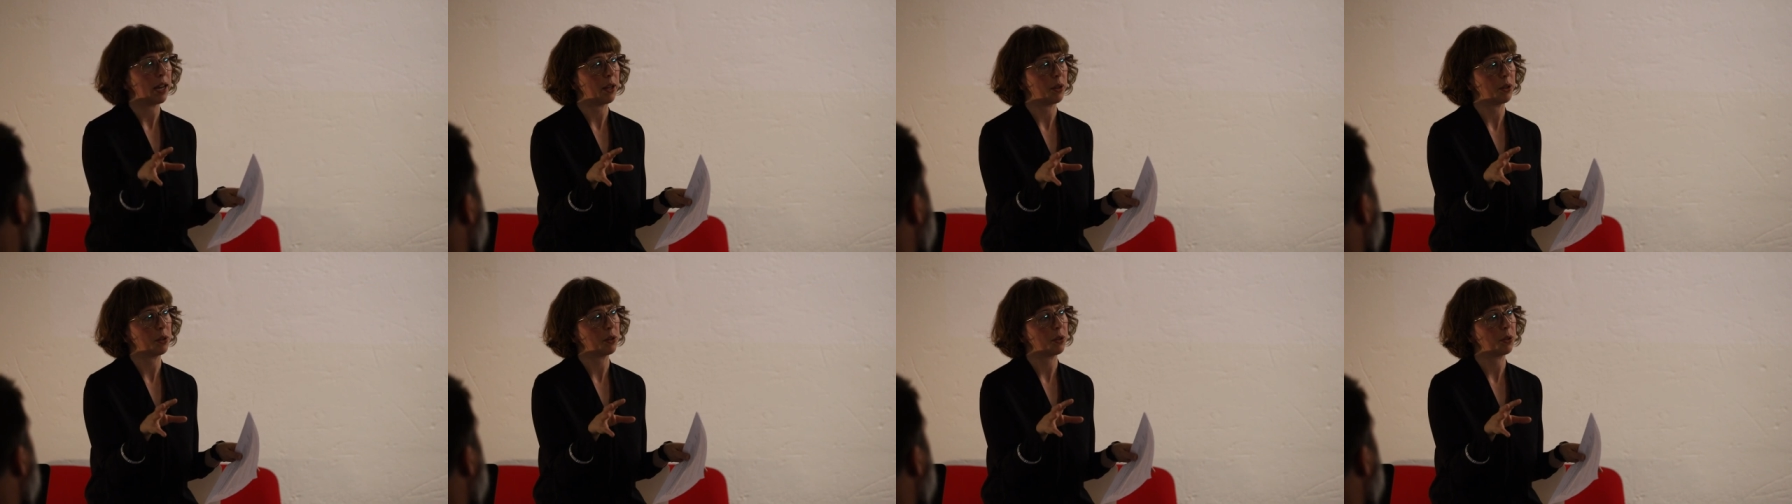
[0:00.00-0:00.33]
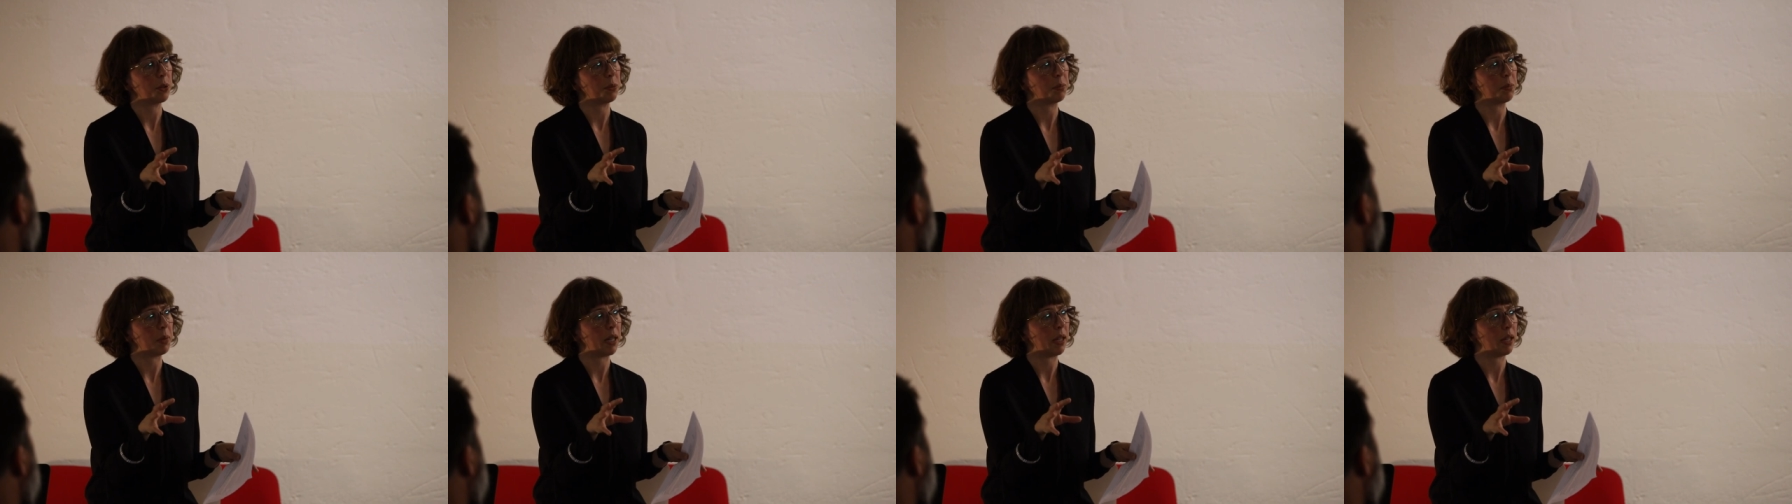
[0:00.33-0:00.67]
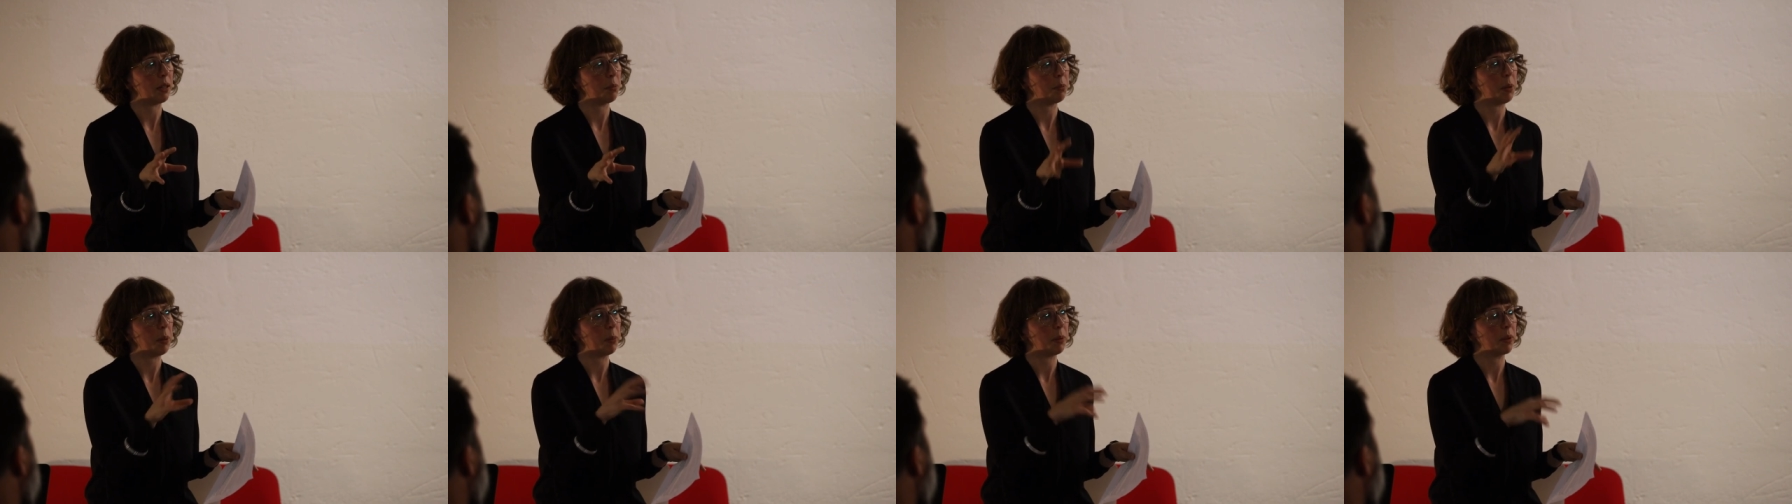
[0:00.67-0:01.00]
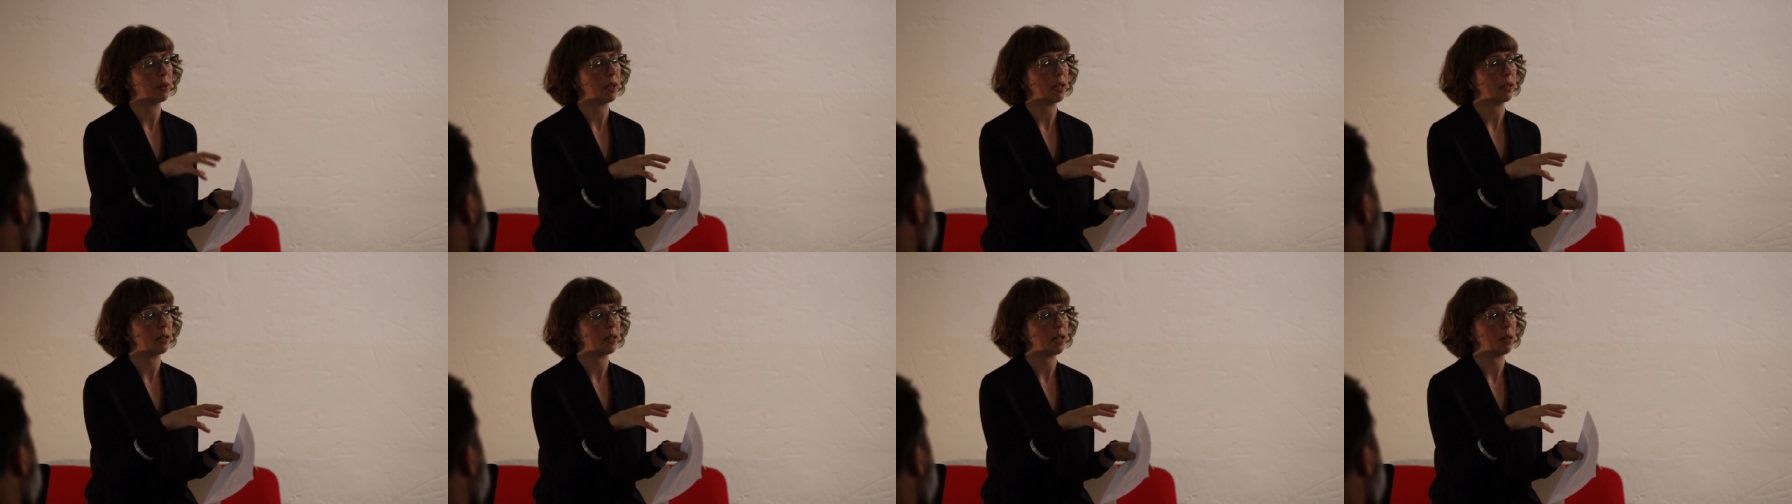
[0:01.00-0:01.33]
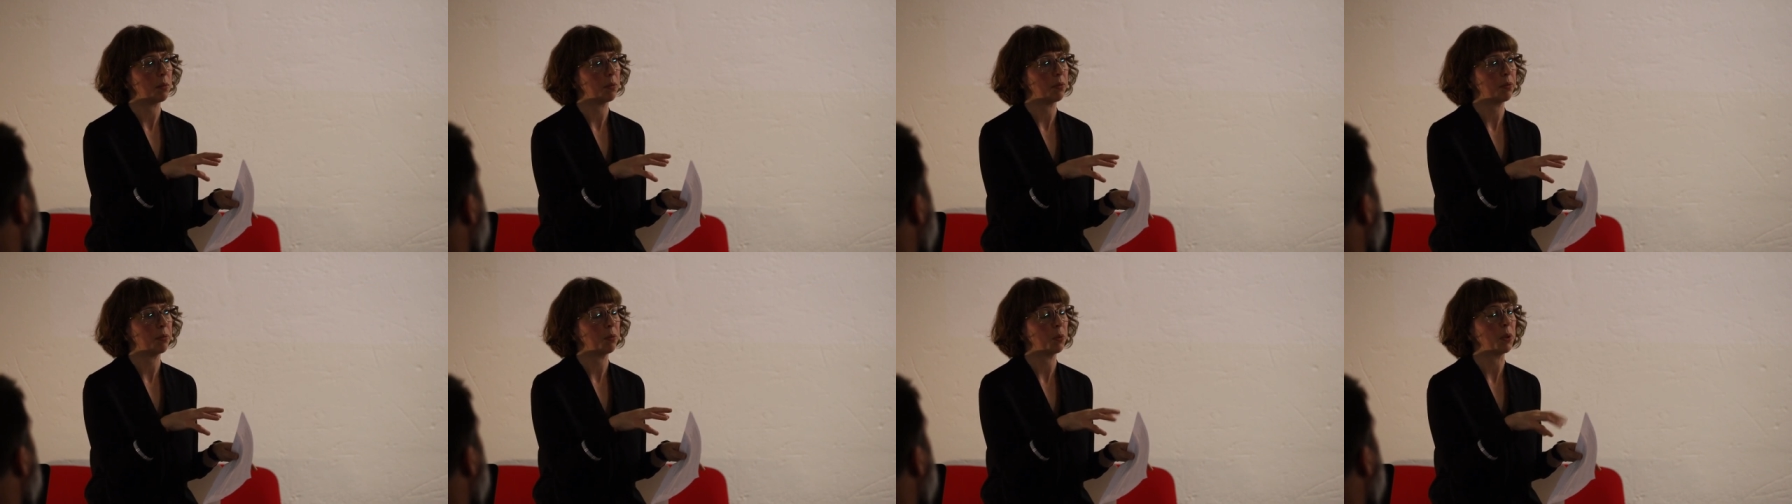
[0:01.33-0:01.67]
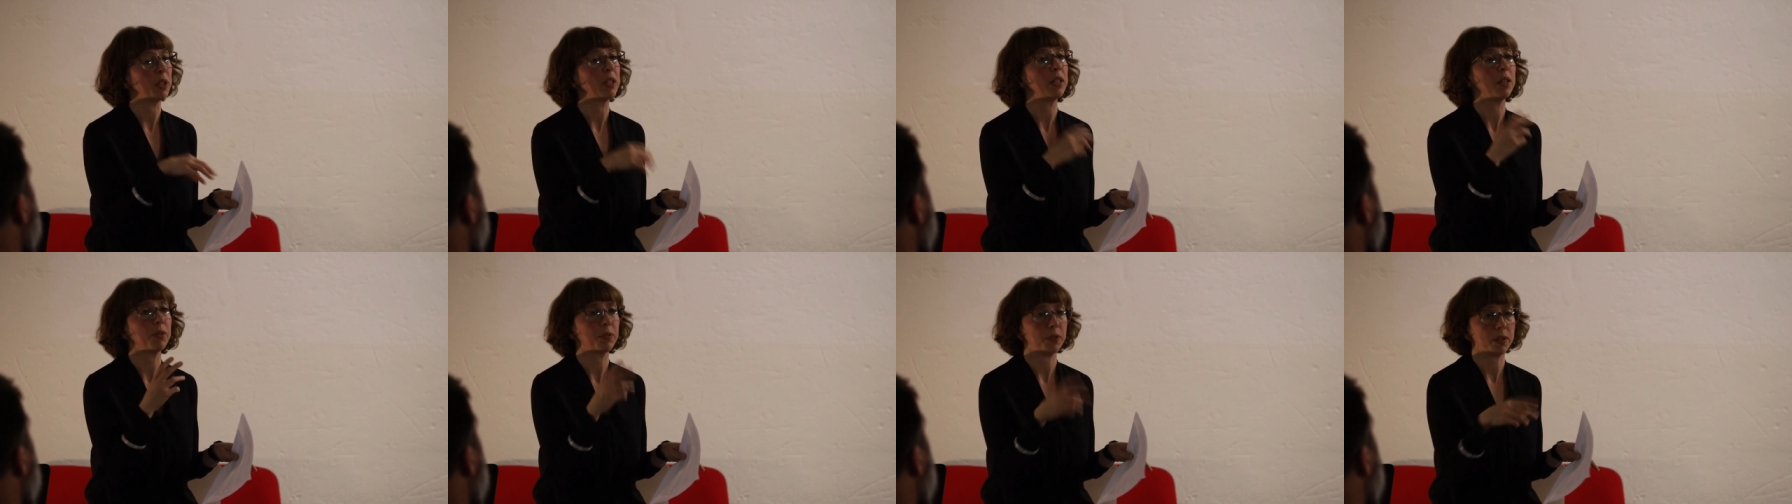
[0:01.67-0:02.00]
I also mean people that come
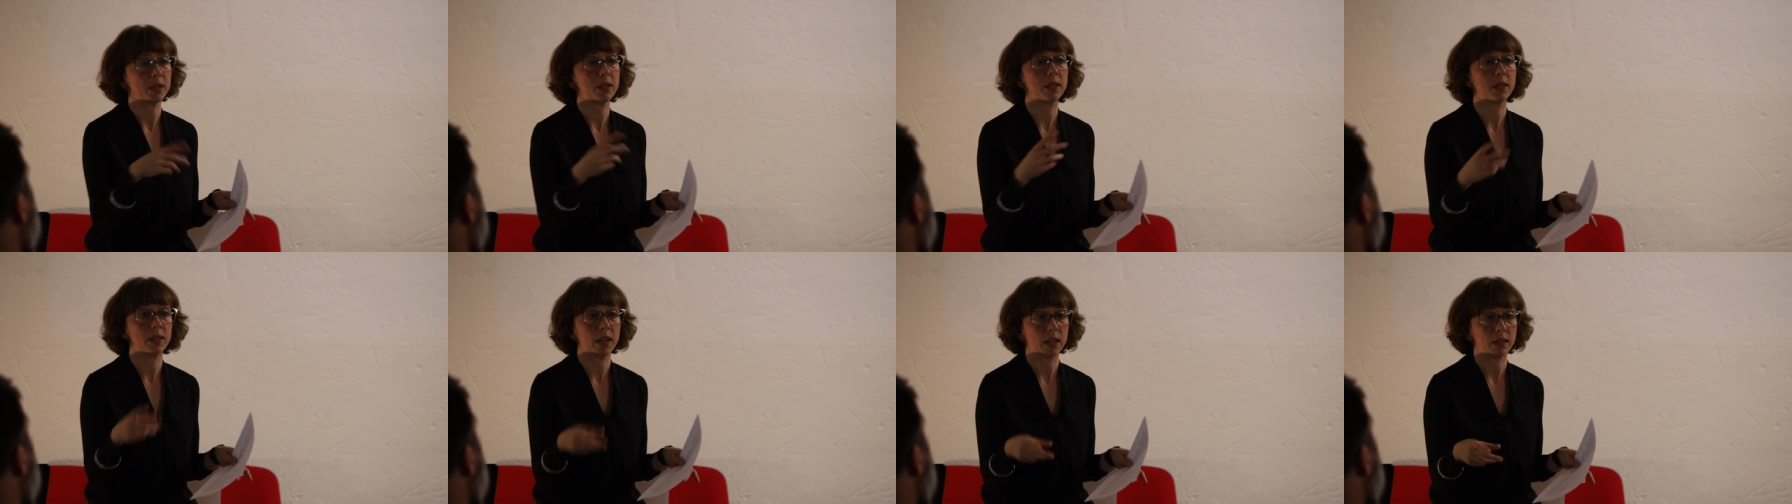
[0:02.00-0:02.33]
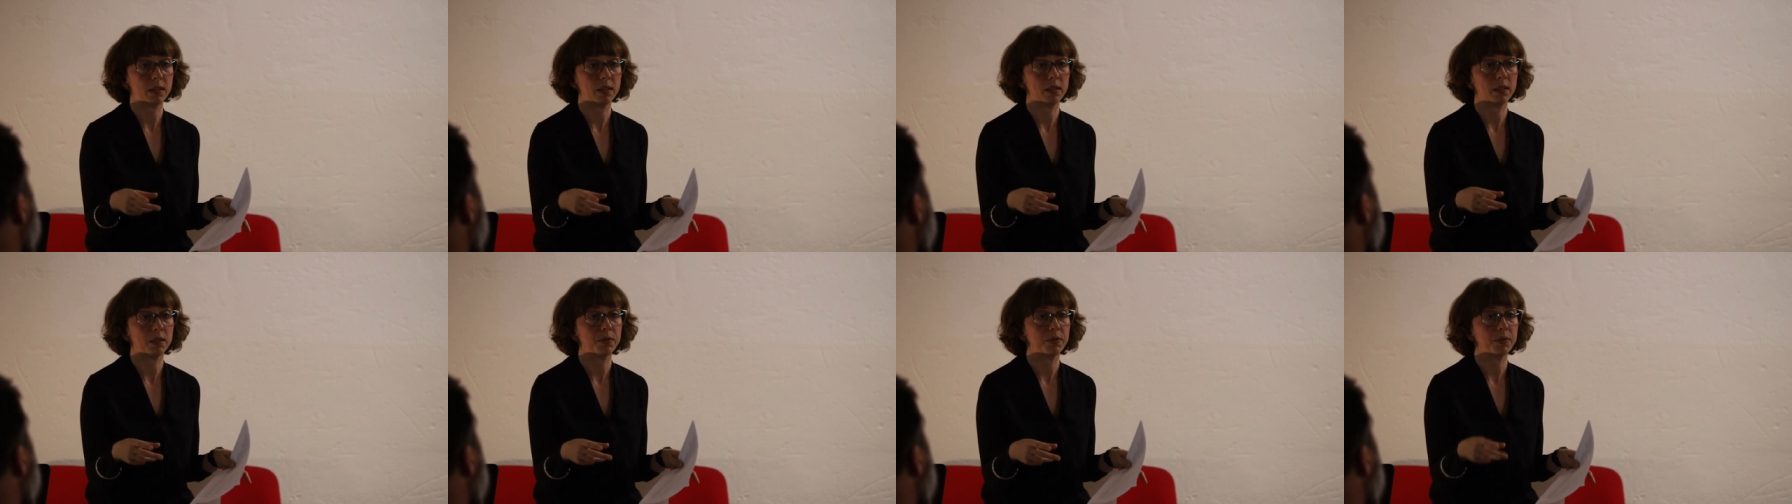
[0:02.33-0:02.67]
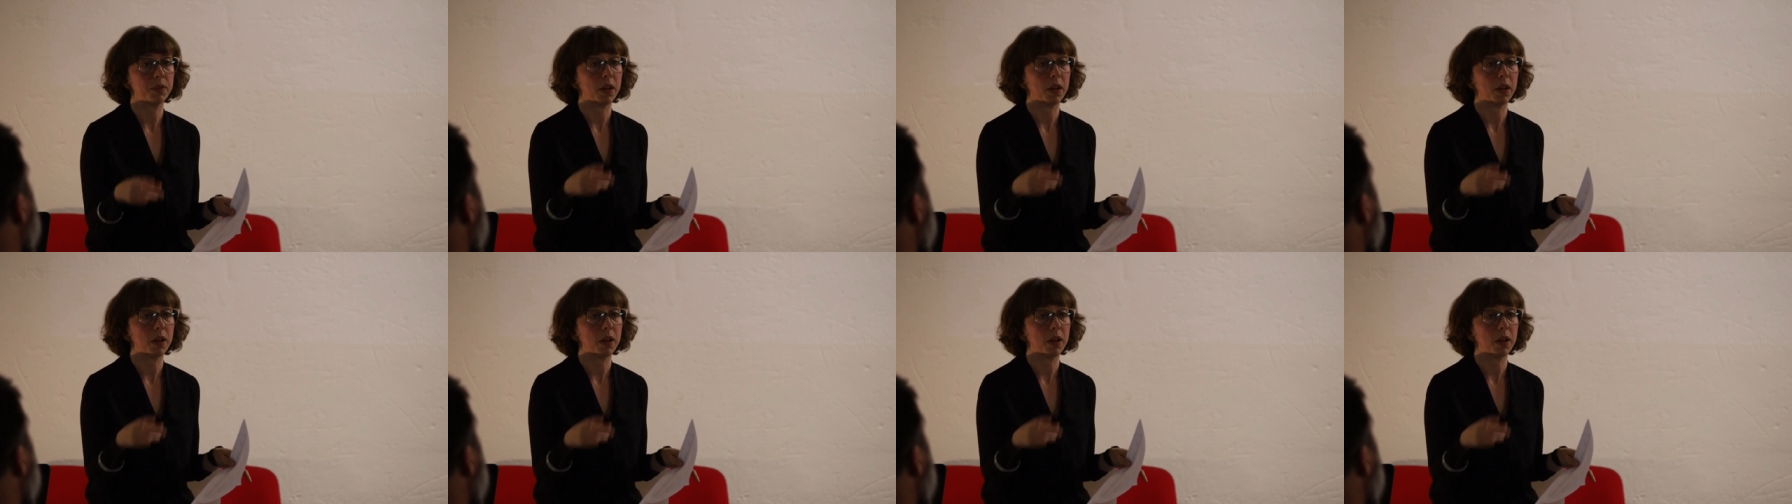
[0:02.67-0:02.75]
with different sets of,